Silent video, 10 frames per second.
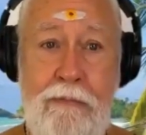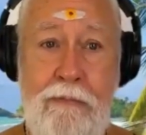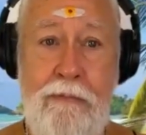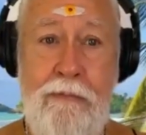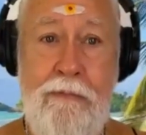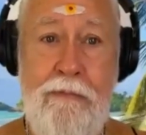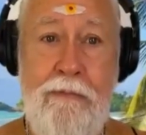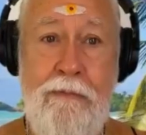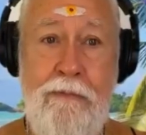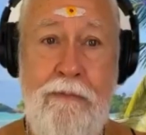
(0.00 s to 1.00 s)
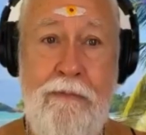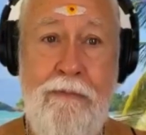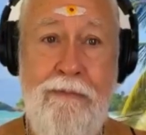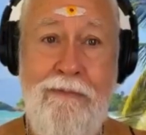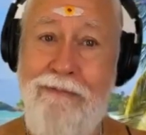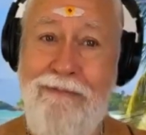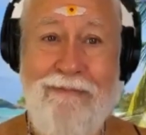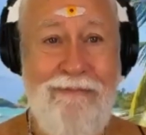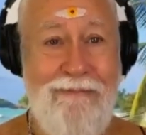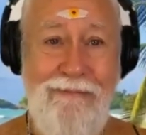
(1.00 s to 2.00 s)

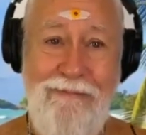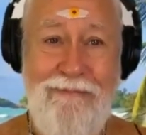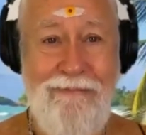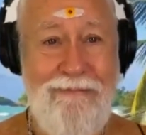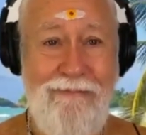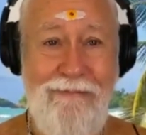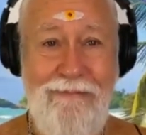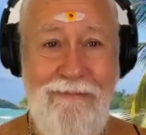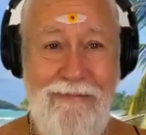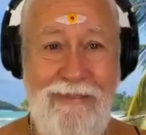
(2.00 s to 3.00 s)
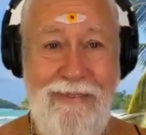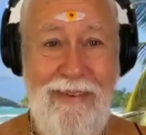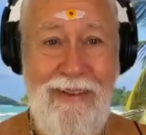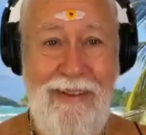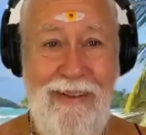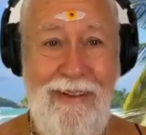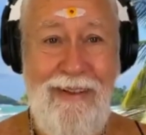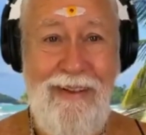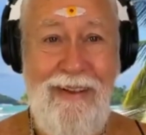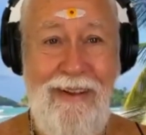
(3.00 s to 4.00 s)

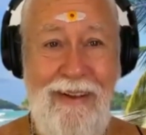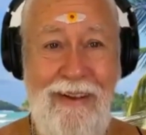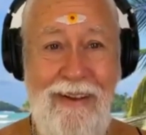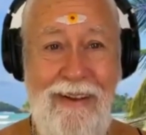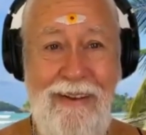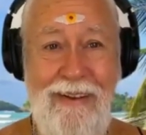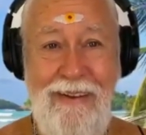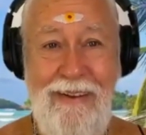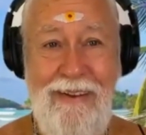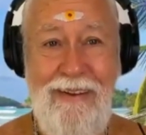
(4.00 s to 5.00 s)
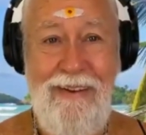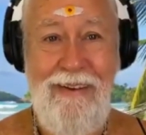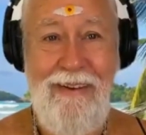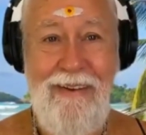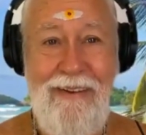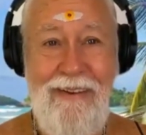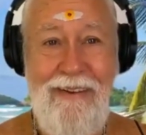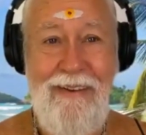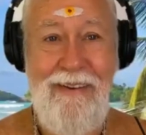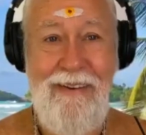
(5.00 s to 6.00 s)

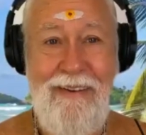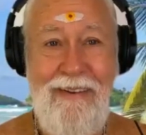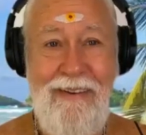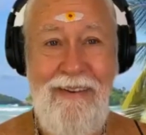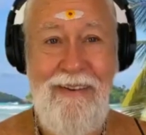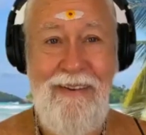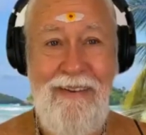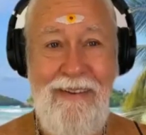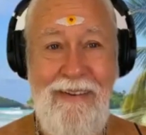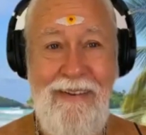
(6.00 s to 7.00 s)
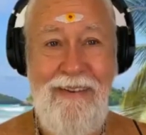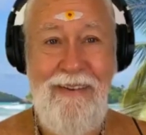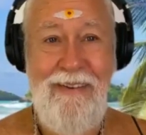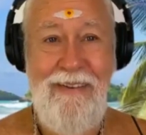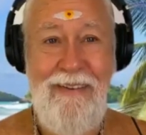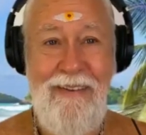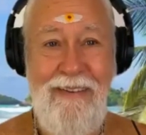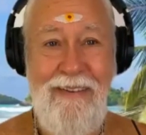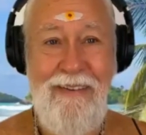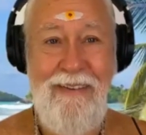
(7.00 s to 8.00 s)
The person shown says nothing.